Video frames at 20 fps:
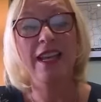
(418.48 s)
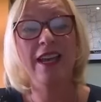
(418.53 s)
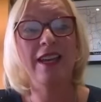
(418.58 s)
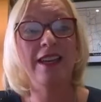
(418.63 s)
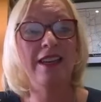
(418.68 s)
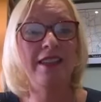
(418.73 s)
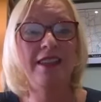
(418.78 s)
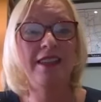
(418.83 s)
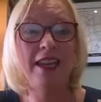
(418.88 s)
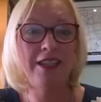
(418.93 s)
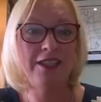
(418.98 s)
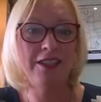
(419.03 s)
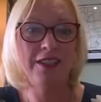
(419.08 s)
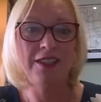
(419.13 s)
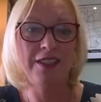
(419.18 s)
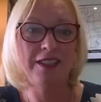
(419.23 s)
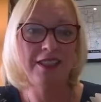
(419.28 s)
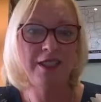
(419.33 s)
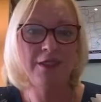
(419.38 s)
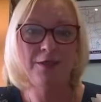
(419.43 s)
And at the age of
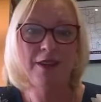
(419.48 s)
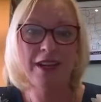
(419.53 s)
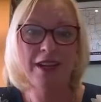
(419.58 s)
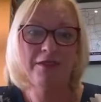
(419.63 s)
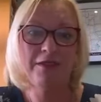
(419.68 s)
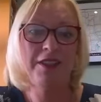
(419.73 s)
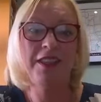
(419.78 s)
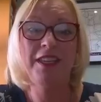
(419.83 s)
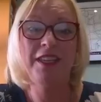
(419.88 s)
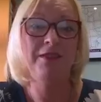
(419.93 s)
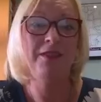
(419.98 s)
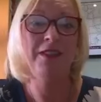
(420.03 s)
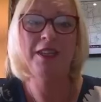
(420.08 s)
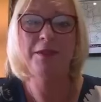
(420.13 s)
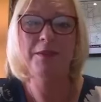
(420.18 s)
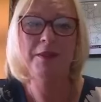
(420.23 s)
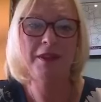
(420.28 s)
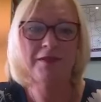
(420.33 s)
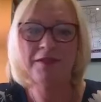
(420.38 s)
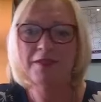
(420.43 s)
35, I think you've
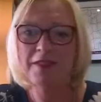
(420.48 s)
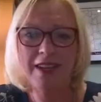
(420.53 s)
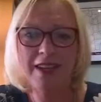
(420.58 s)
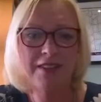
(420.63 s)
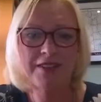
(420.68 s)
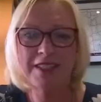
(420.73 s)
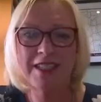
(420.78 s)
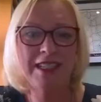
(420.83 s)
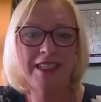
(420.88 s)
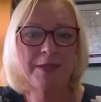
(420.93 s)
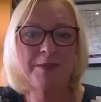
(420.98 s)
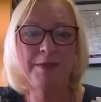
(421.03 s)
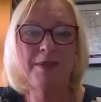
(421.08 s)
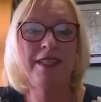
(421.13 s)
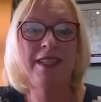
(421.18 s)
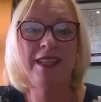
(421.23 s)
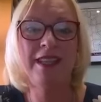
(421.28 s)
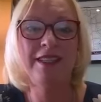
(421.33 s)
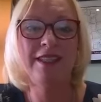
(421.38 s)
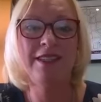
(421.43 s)
only got
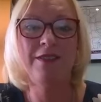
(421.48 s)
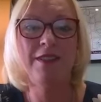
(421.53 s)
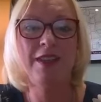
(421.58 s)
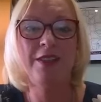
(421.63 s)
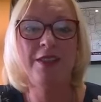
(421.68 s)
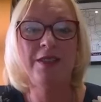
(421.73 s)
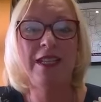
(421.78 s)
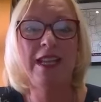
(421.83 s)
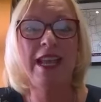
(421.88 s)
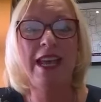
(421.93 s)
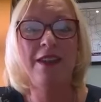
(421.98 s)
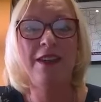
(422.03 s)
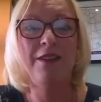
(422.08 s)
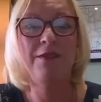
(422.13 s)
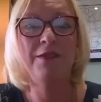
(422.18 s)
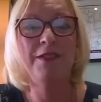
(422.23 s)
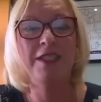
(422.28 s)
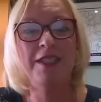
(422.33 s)
5-6% of those left.